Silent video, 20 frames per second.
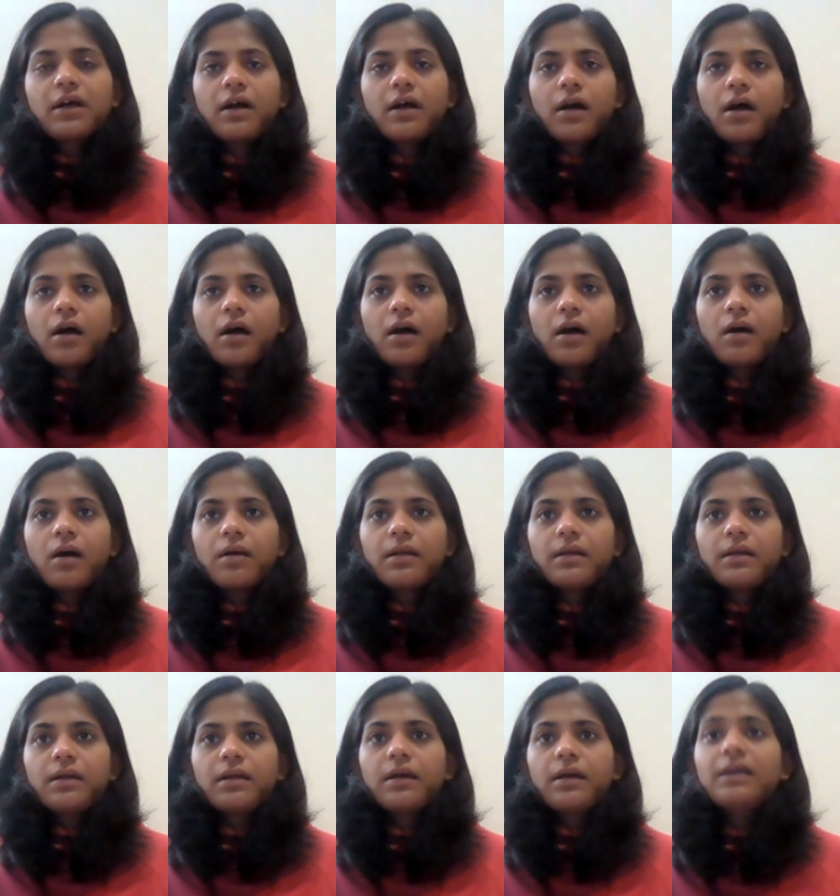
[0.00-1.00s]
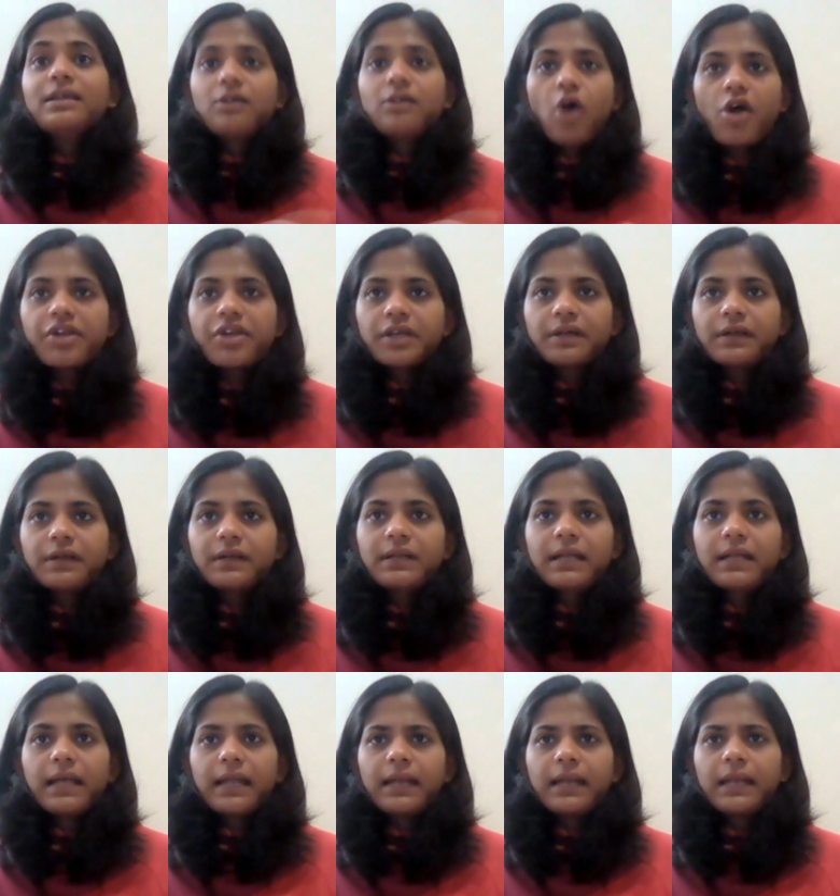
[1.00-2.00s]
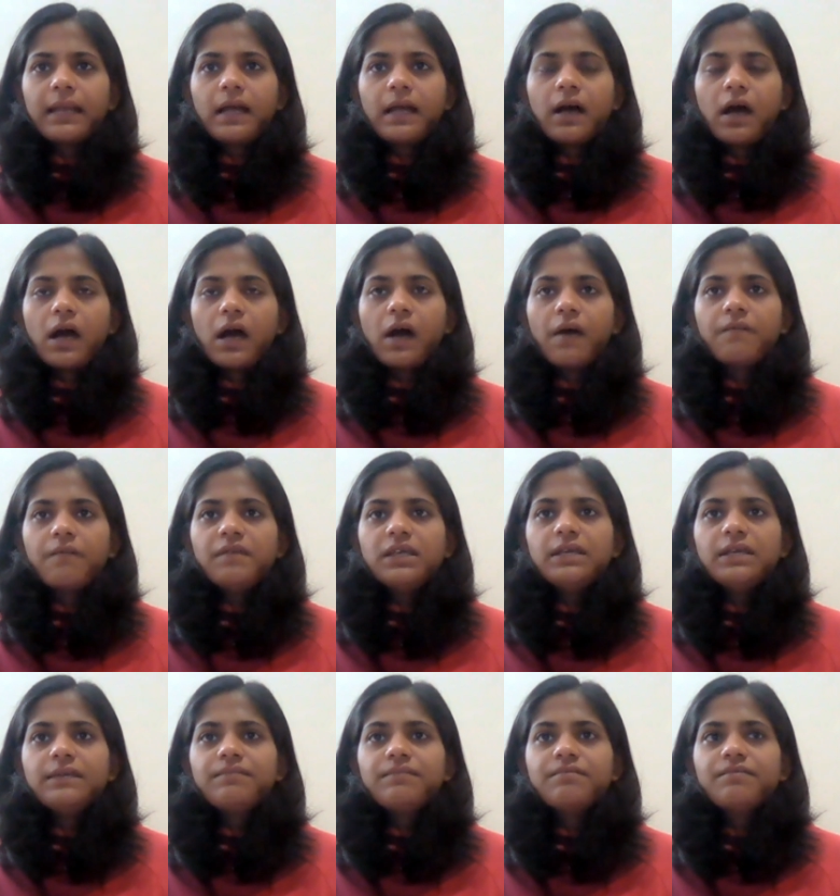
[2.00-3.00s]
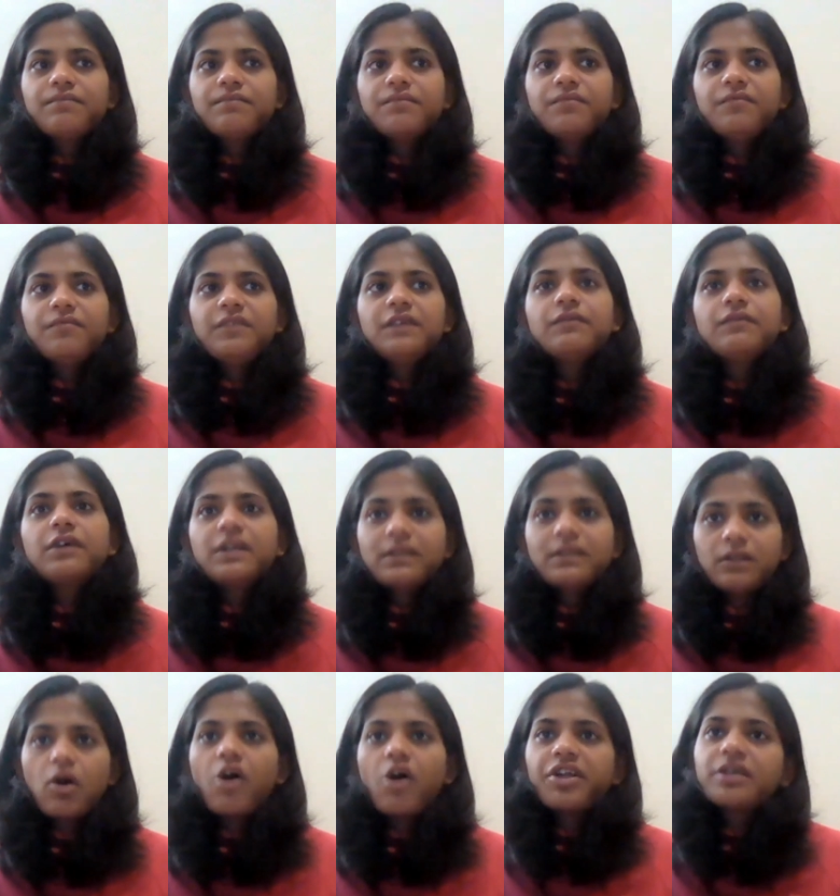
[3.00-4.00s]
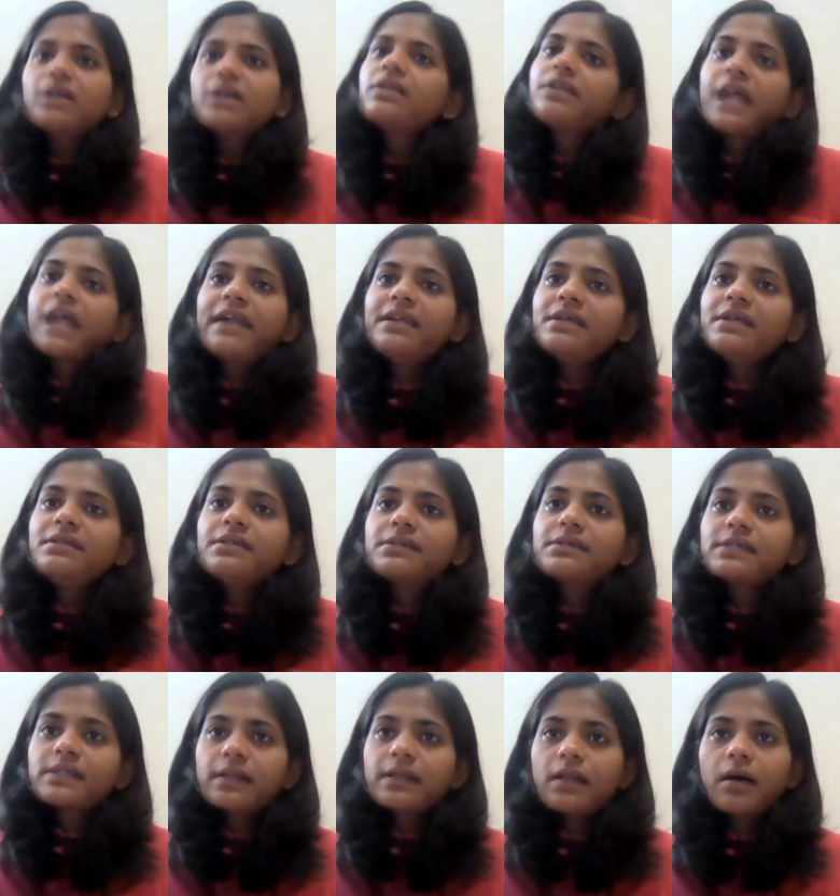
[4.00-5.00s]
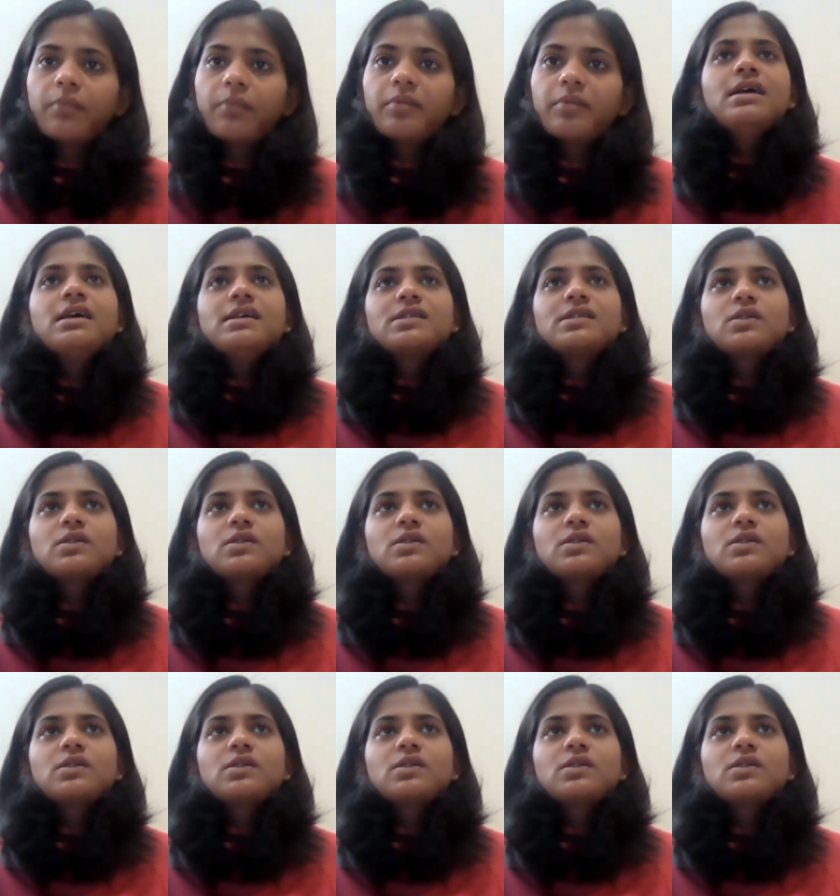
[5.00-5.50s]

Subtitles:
uh, in Oregon, and we were in the Oregon Randineers Club.